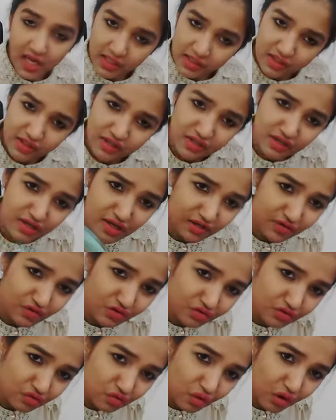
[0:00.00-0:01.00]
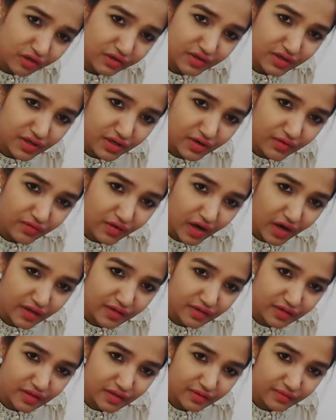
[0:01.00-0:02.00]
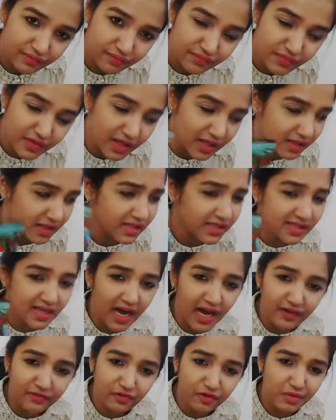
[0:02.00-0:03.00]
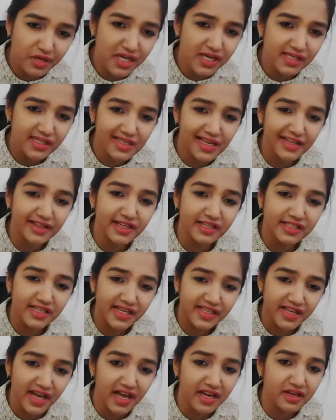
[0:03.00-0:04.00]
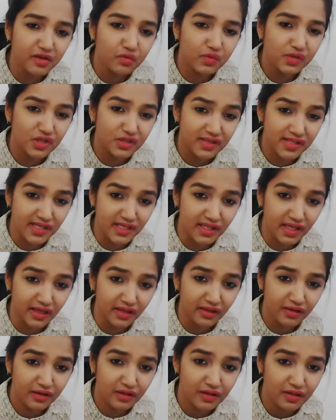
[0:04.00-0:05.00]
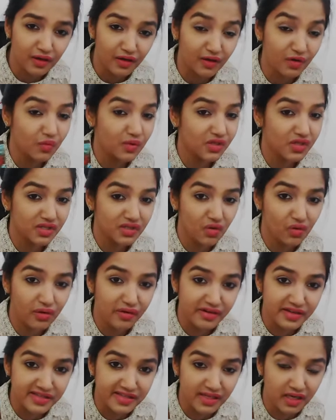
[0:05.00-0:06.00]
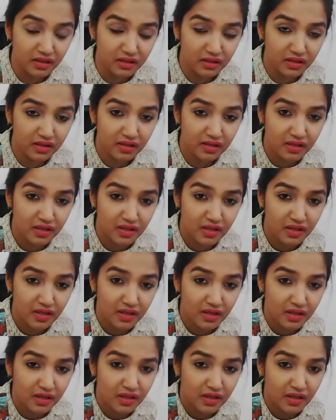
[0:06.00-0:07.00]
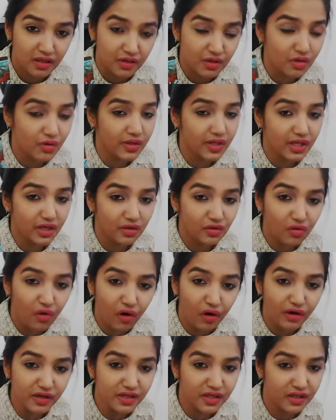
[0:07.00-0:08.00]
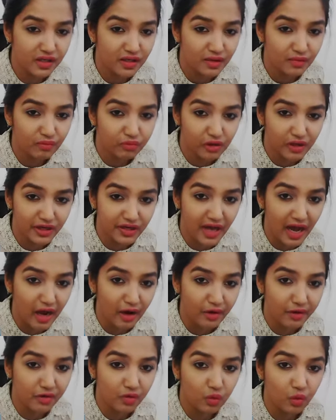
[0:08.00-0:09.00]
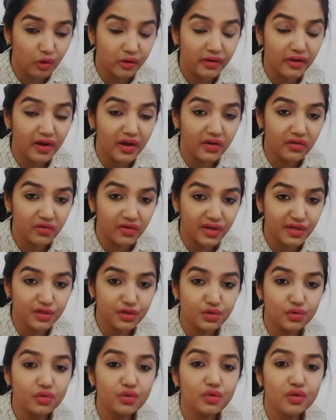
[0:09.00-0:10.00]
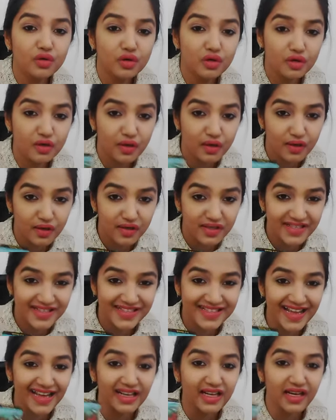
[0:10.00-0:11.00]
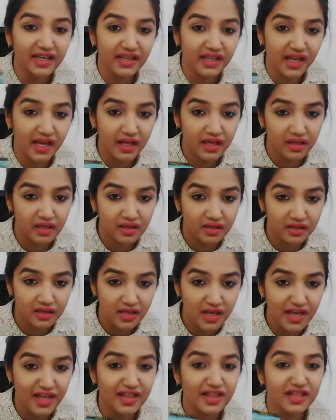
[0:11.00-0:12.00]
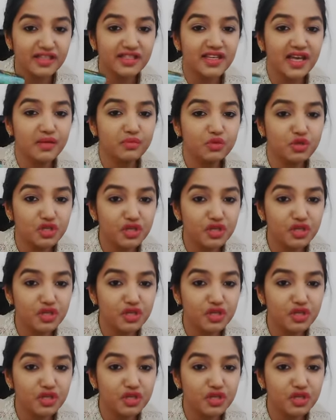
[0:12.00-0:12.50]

Yes, Six of Swords in reverse. This card for me is like the Titanic which is sinking, okay, which has already sunk. You cannot pull it out of the water and try to sail again in the same